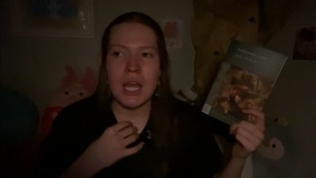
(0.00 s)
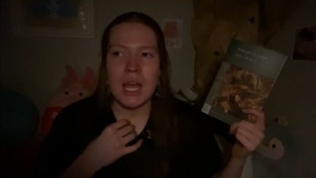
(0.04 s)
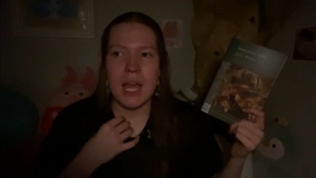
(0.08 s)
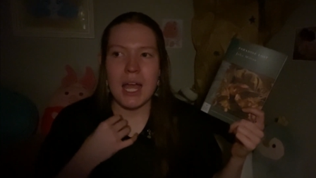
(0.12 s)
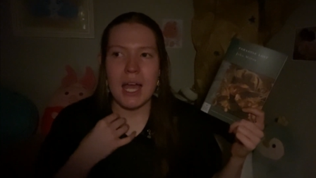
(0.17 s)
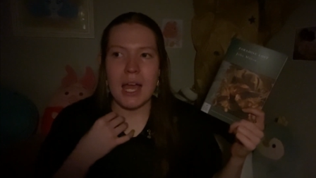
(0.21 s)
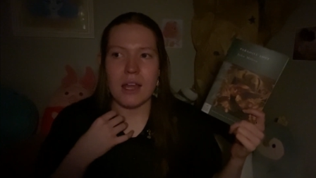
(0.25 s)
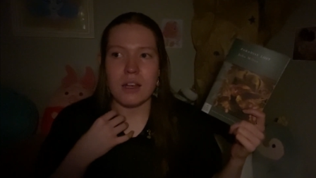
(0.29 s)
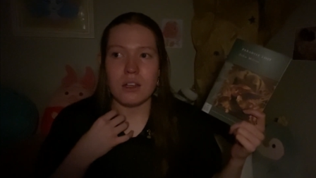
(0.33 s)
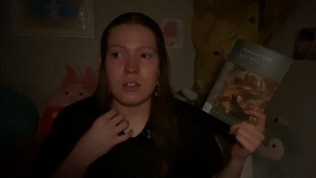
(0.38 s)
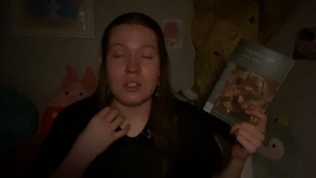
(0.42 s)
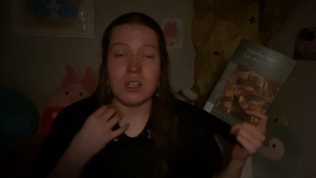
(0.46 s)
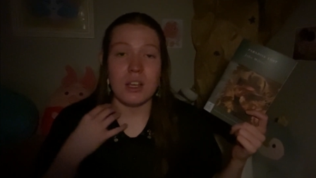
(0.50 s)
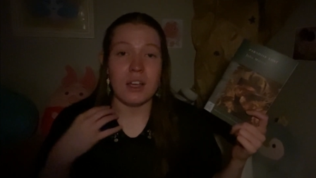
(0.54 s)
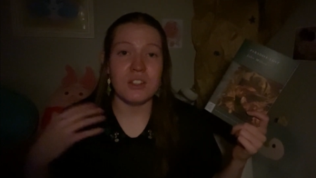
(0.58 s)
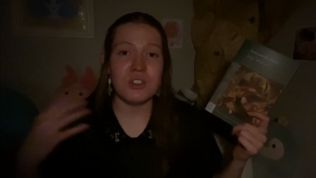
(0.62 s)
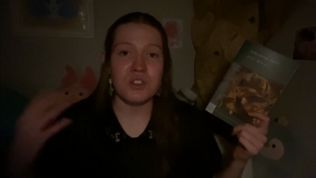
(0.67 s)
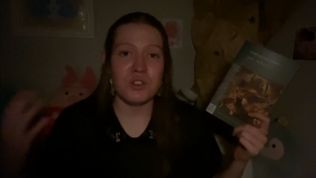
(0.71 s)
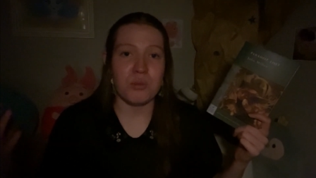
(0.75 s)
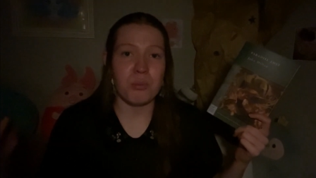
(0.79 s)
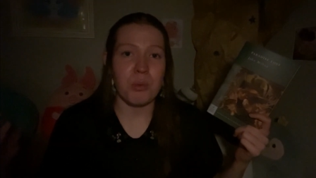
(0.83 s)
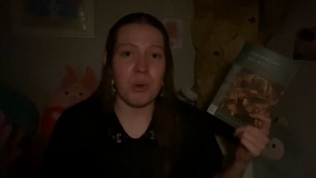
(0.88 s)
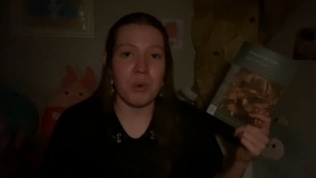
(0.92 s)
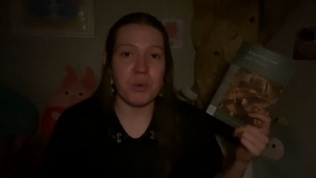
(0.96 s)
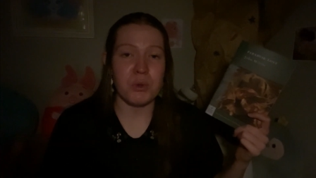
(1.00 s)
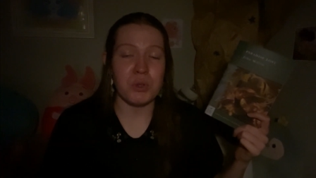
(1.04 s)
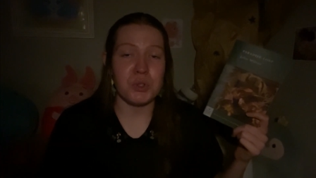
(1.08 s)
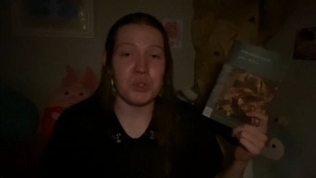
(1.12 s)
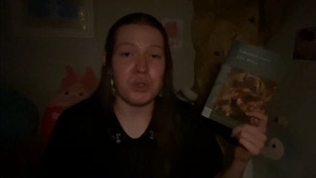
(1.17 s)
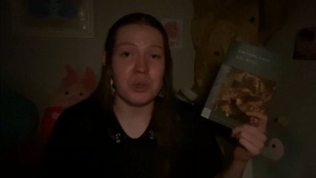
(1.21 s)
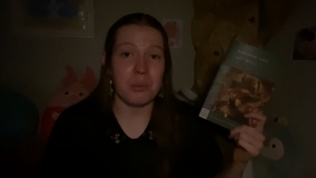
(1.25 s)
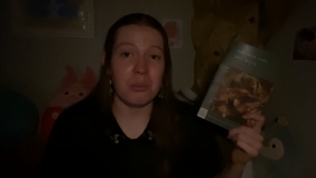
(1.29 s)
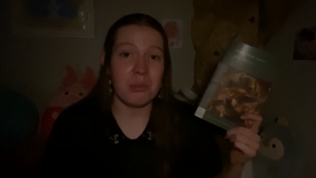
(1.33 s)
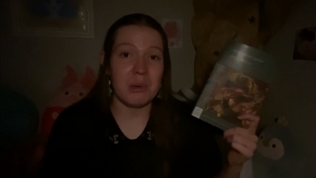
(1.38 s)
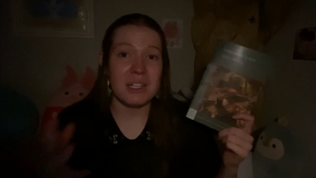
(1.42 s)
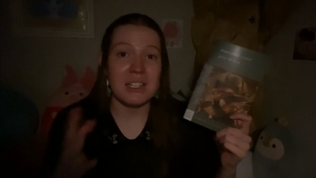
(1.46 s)
and tons of poetry,
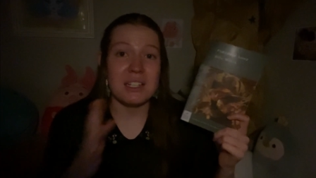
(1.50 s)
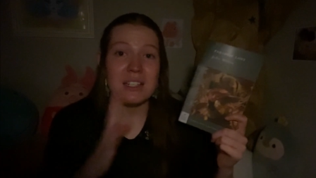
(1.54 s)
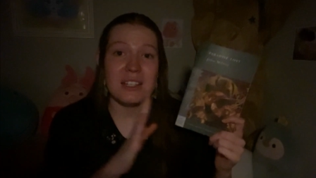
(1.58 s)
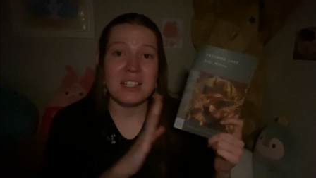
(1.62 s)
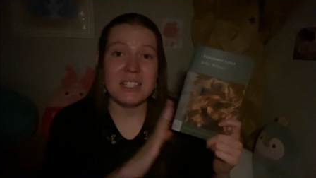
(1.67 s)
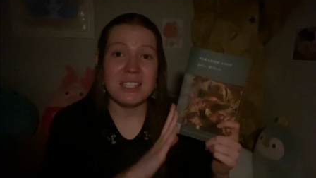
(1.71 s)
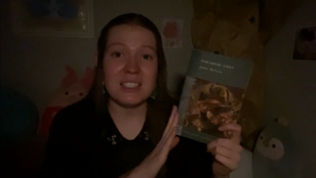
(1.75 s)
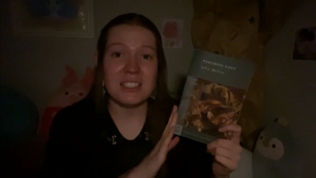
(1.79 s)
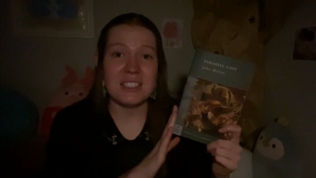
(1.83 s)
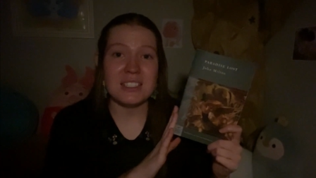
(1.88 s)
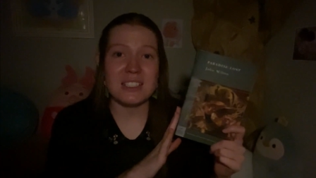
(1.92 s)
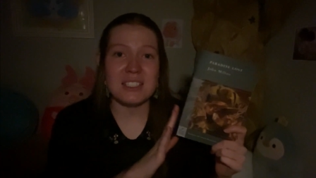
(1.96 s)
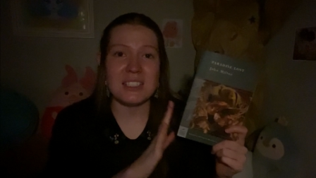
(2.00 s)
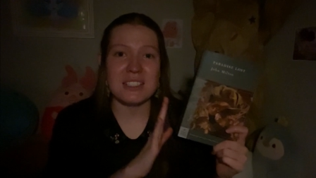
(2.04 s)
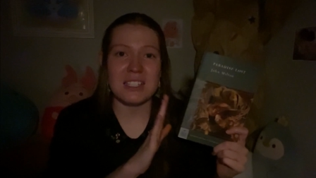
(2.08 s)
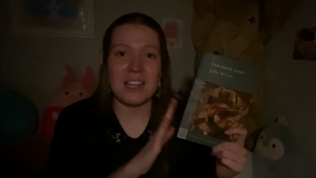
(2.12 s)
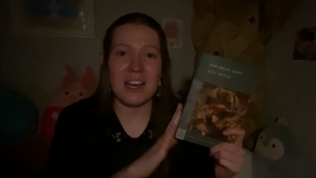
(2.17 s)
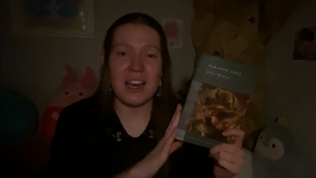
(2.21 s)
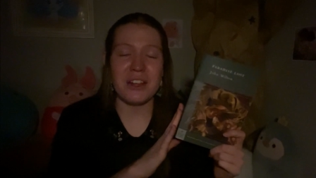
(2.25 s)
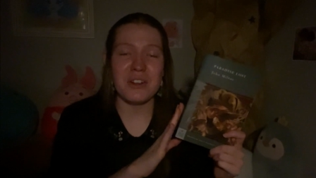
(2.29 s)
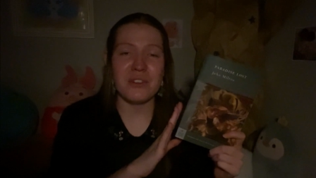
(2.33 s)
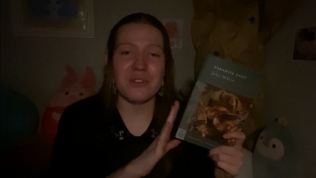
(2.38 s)
but this is kind